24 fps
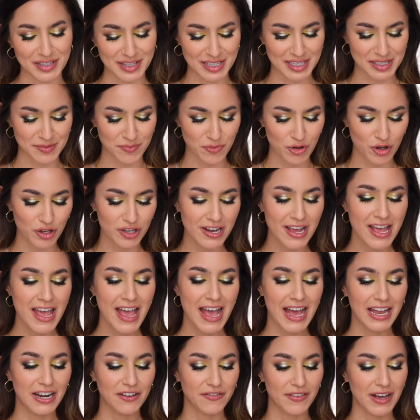in this mood,
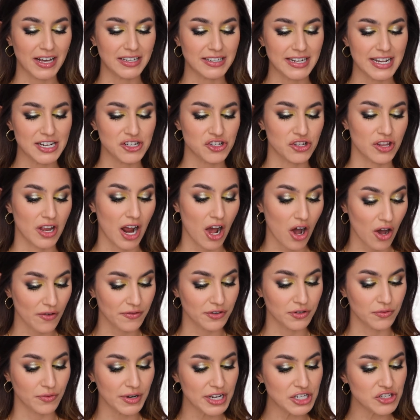and a foundation that I
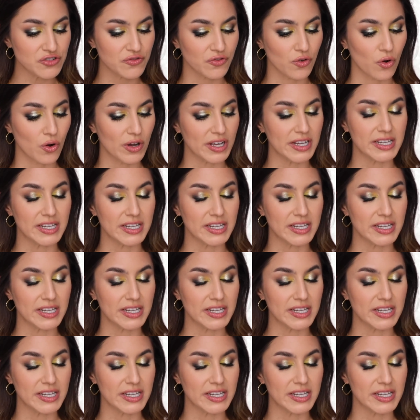often reach for